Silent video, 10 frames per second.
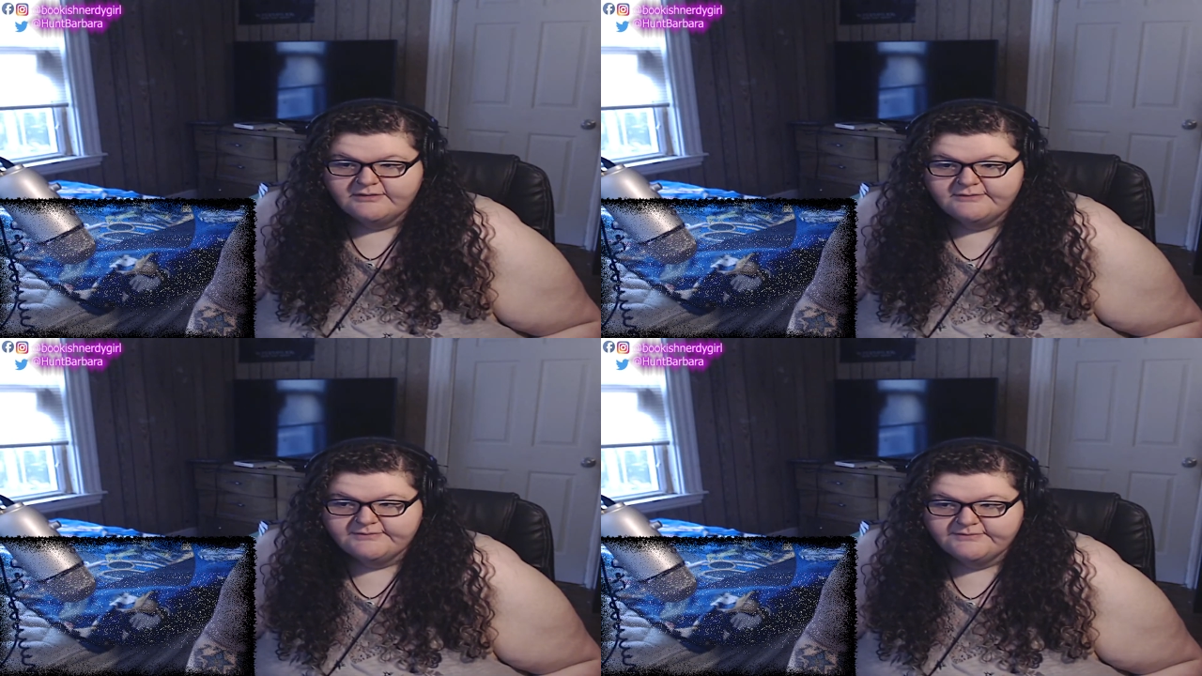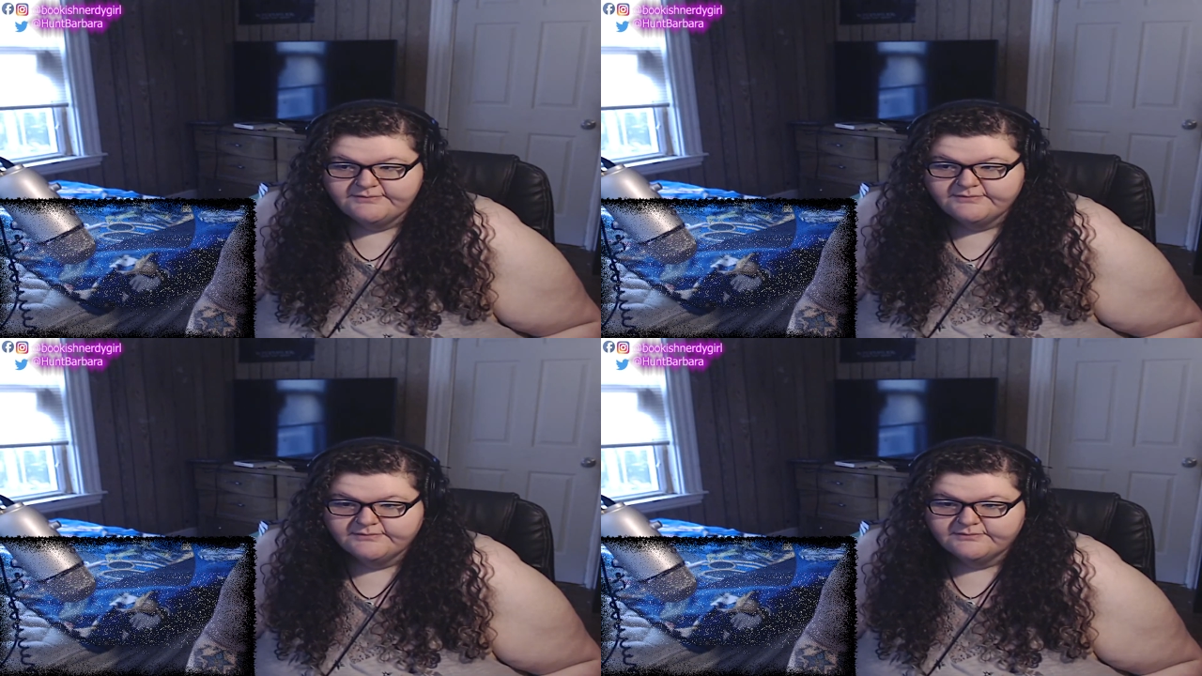
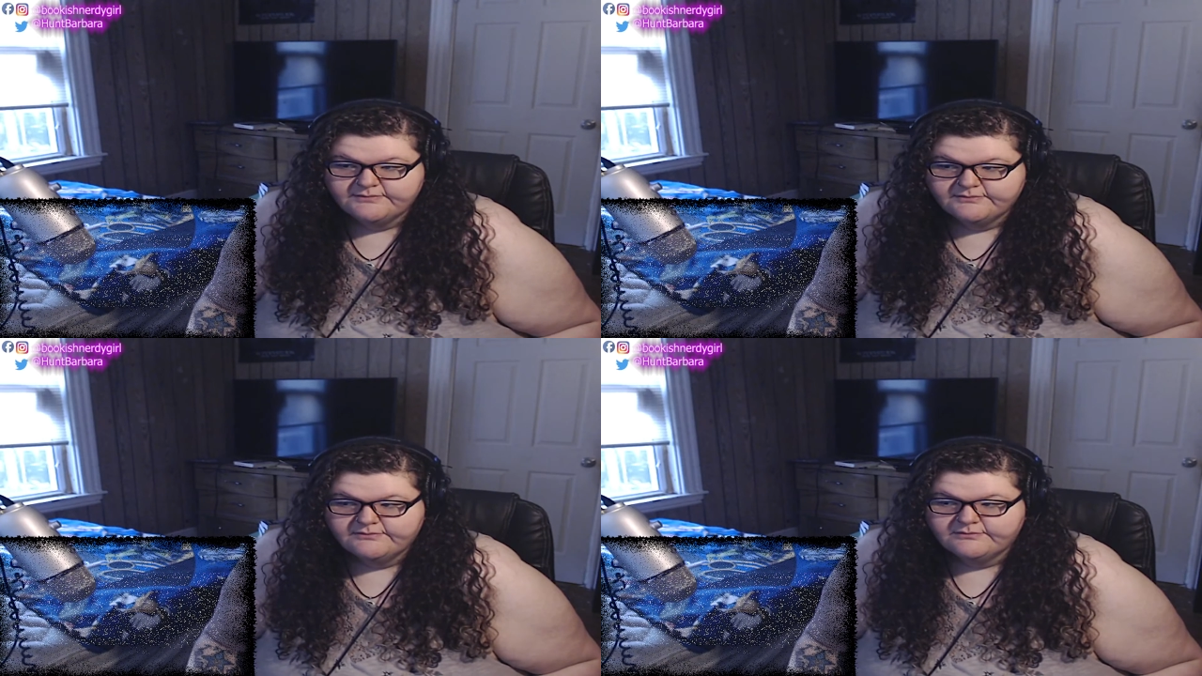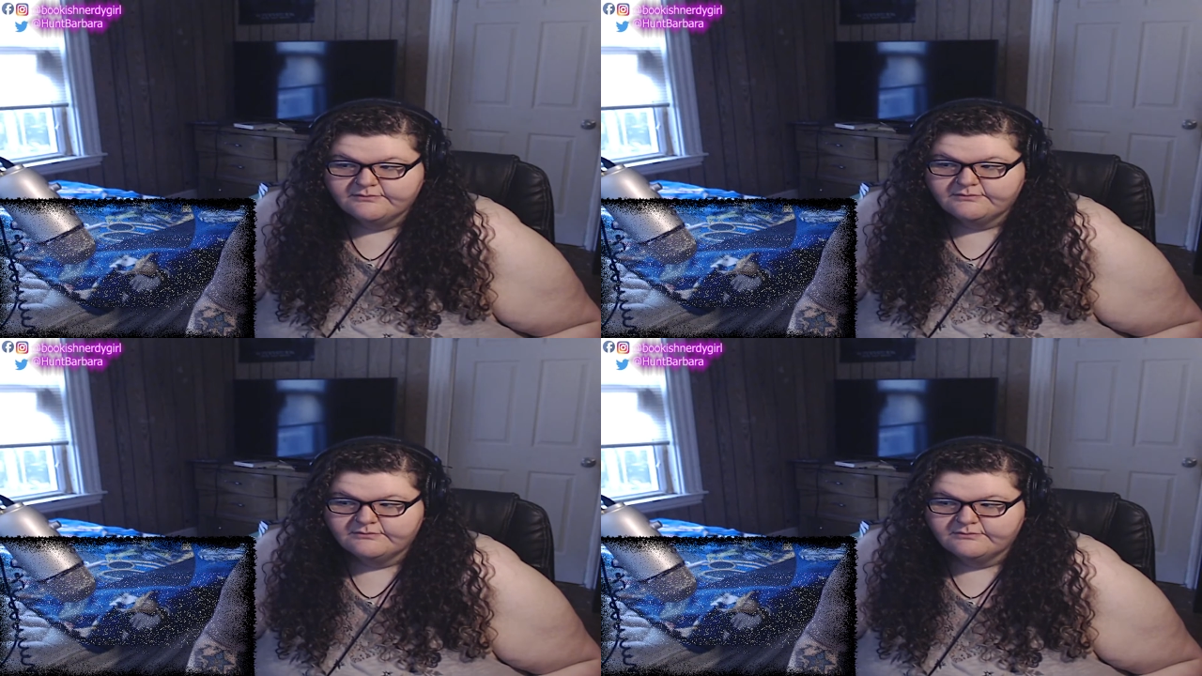
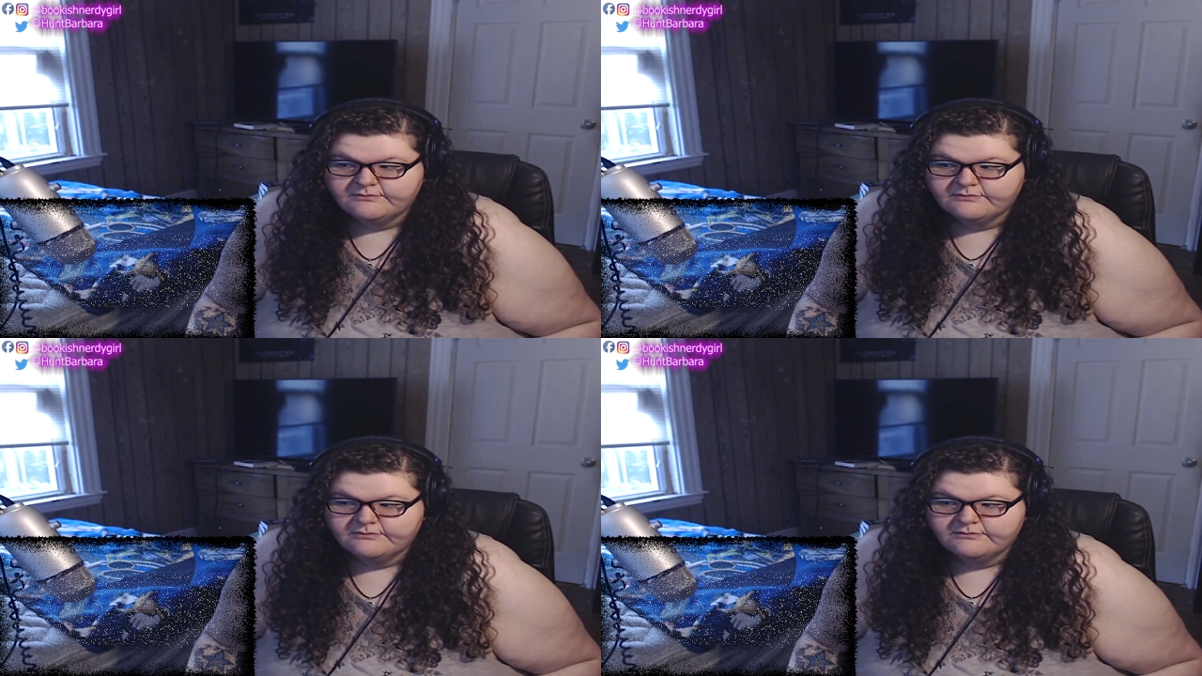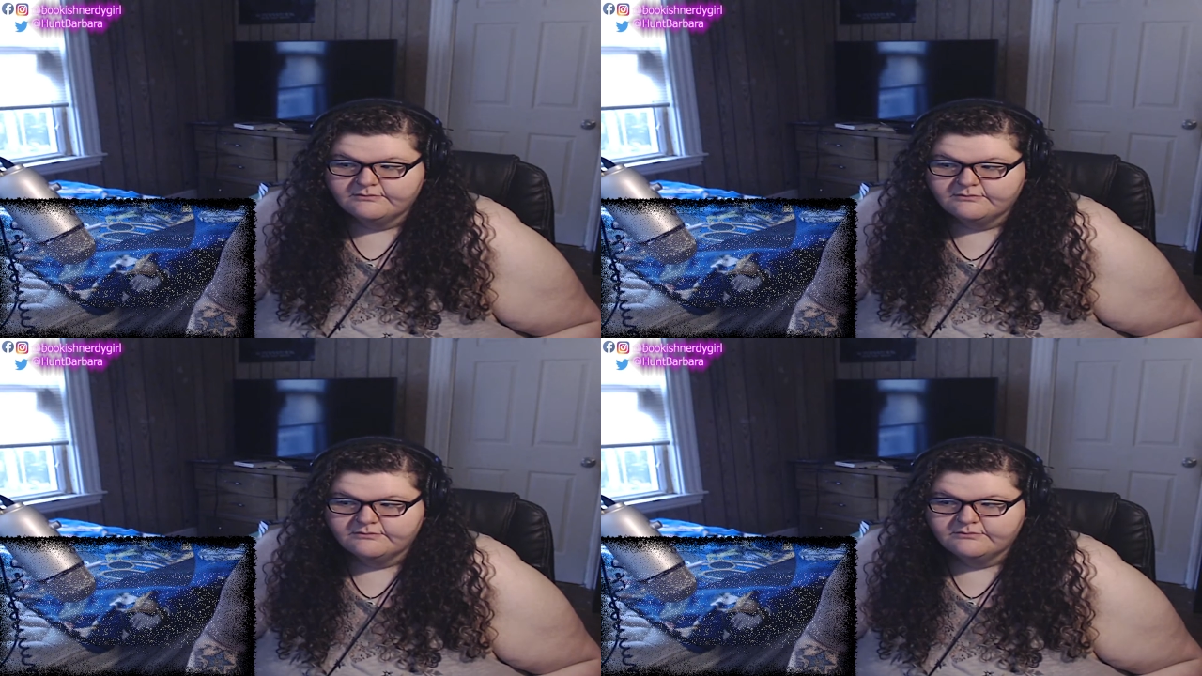
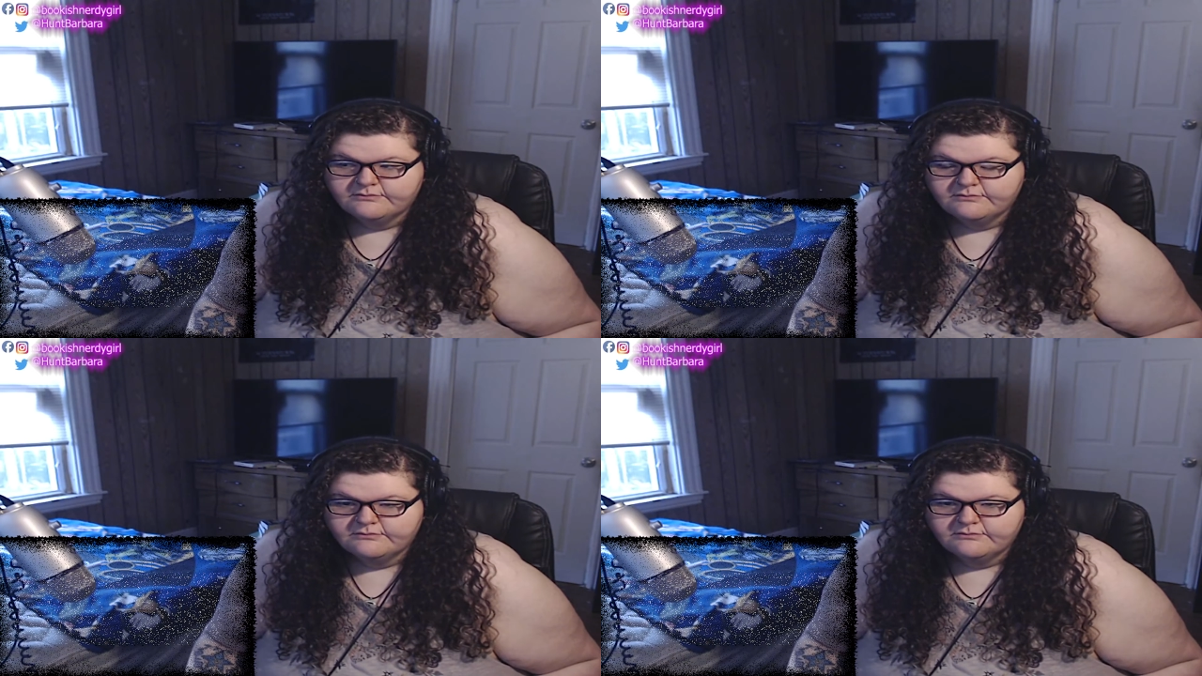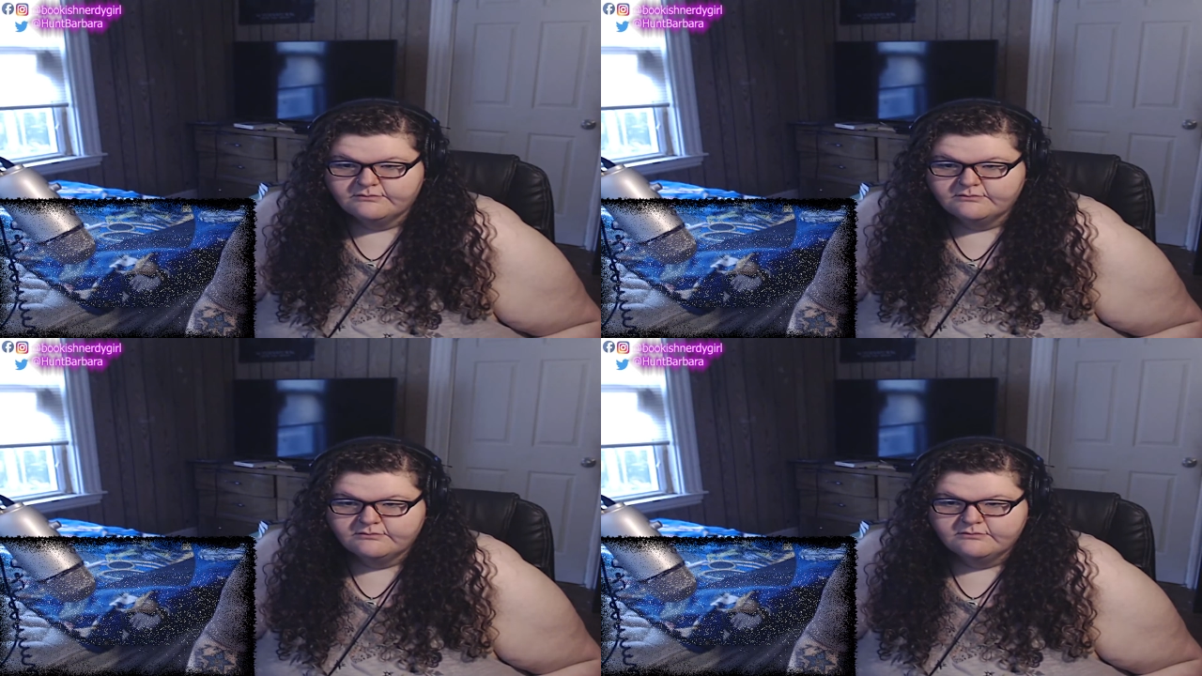
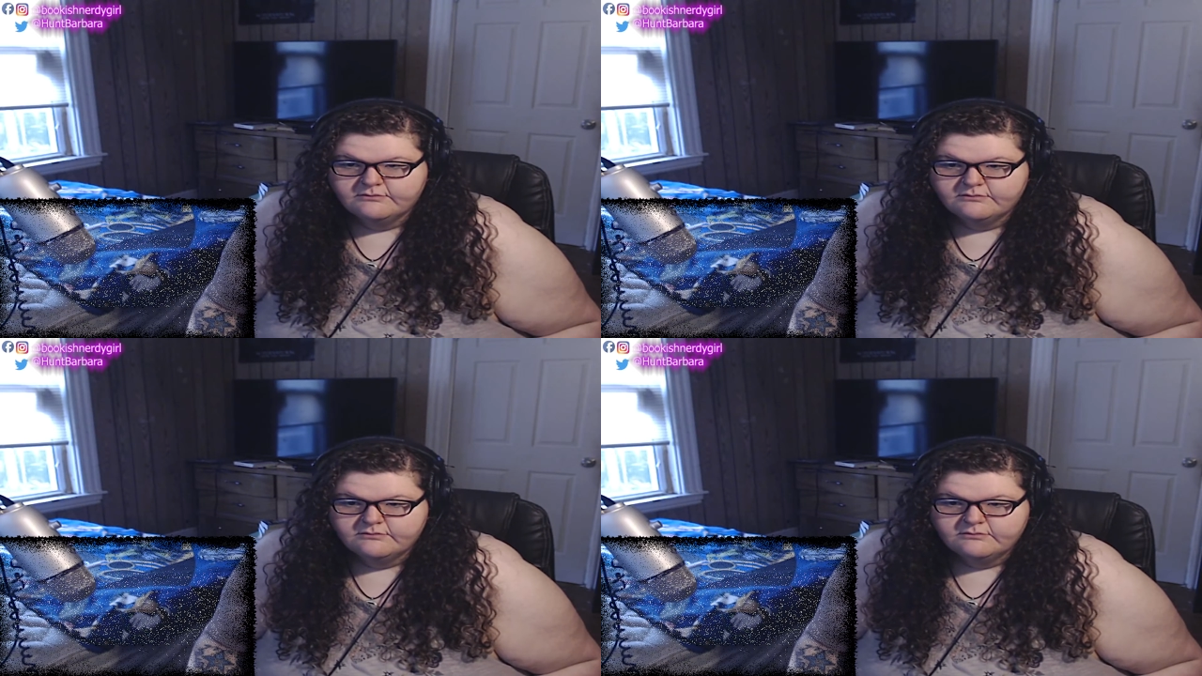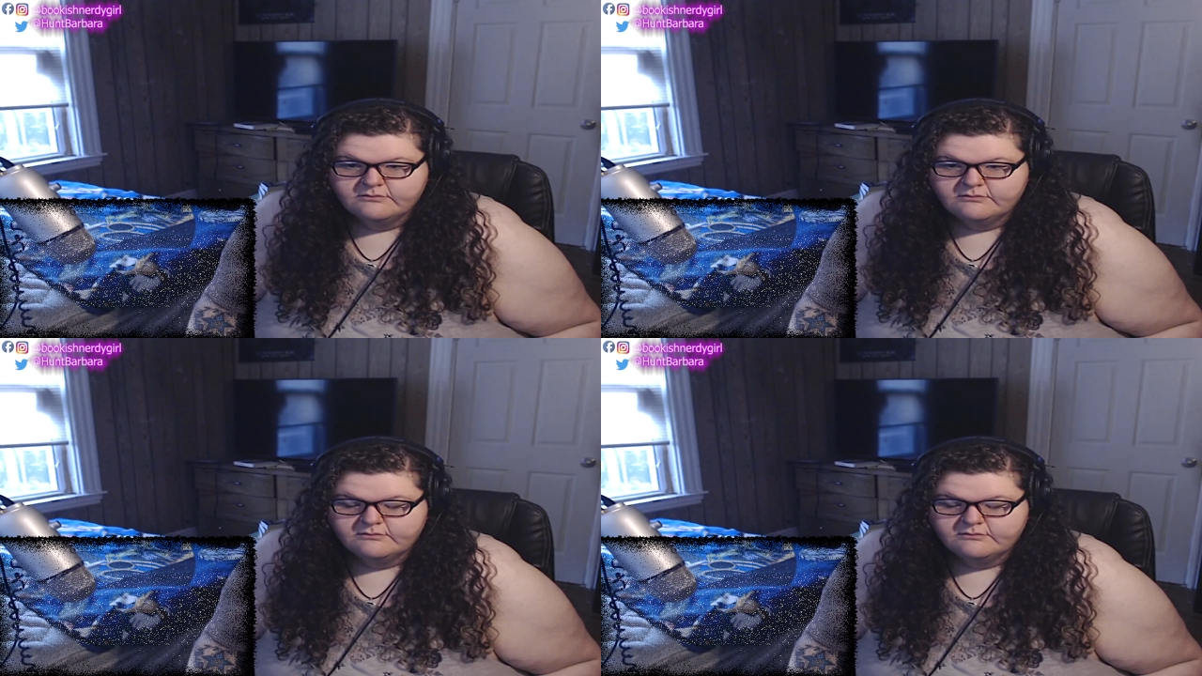(silence)